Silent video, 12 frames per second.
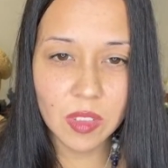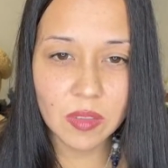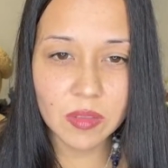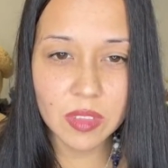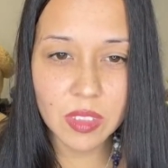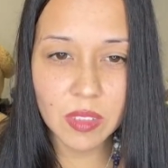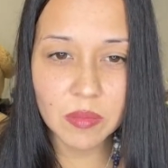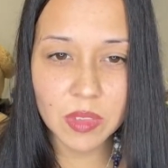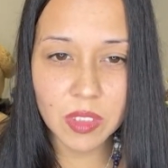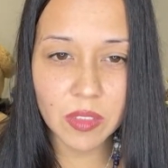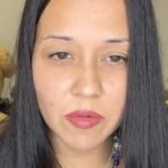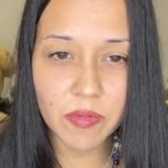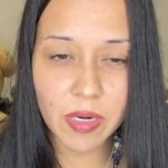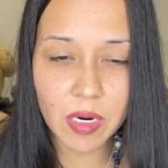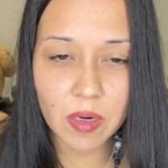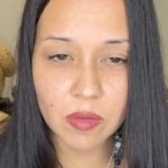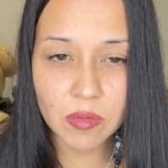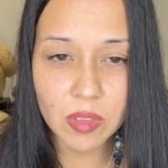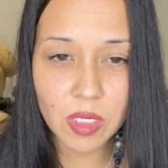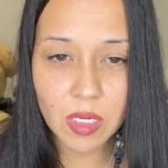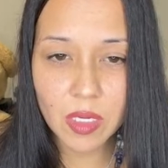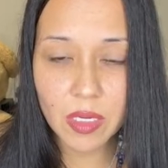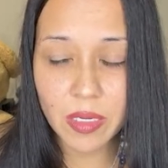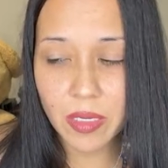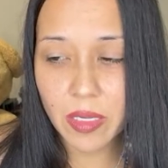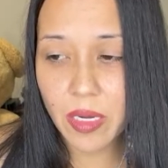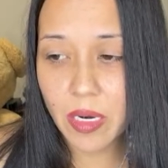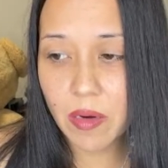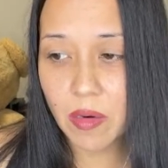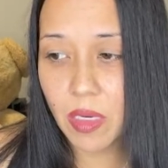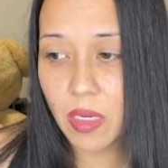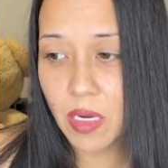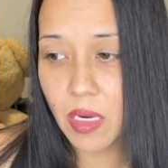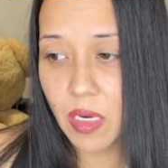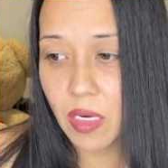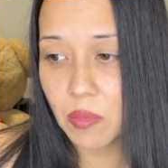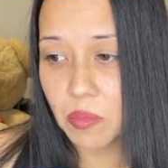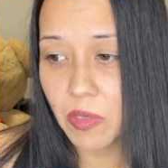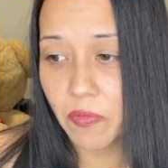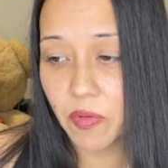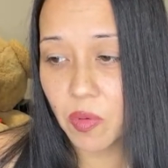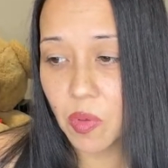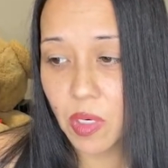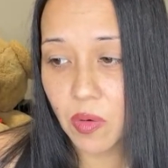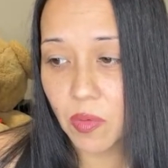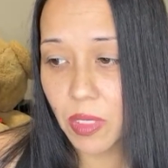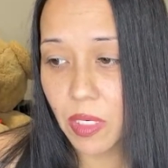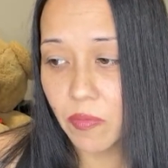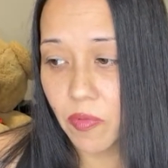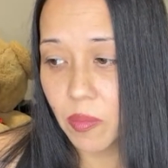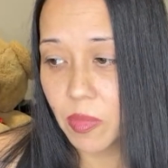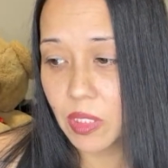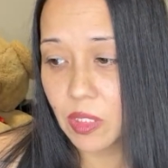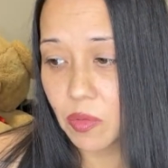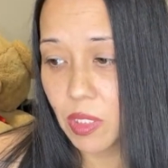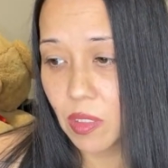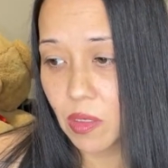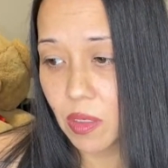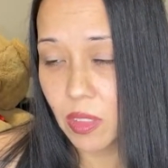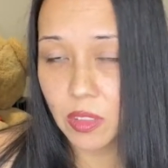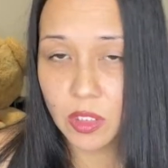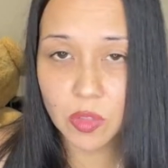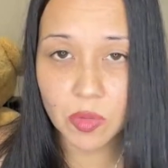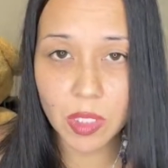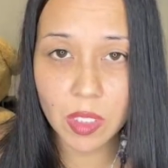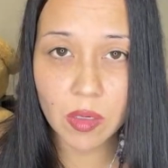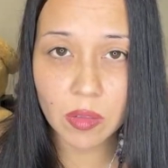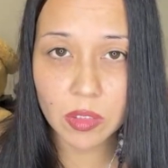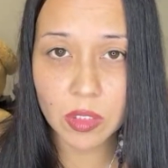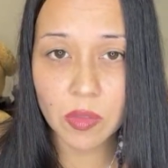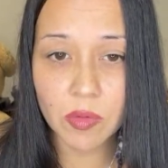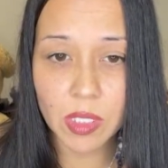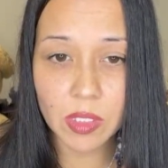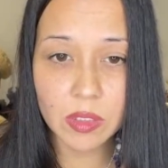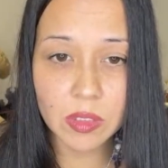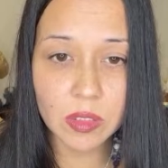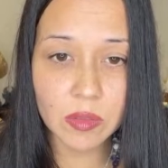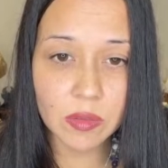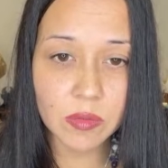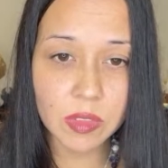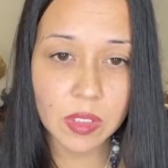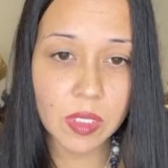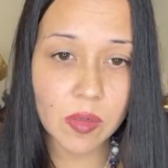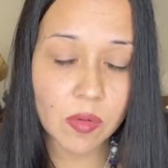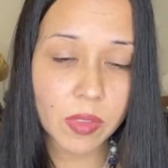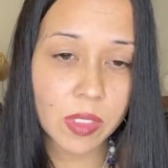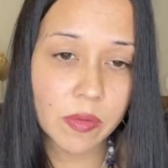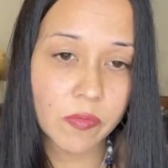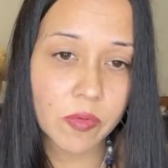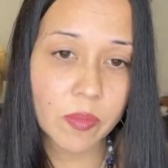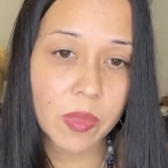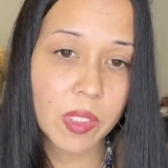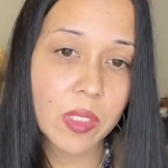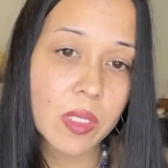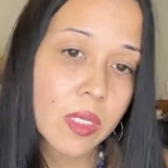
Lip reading: Same to you, Val. And Carrie, if you want a reading from me, sweetheart, it's $20 US to get a reading from me.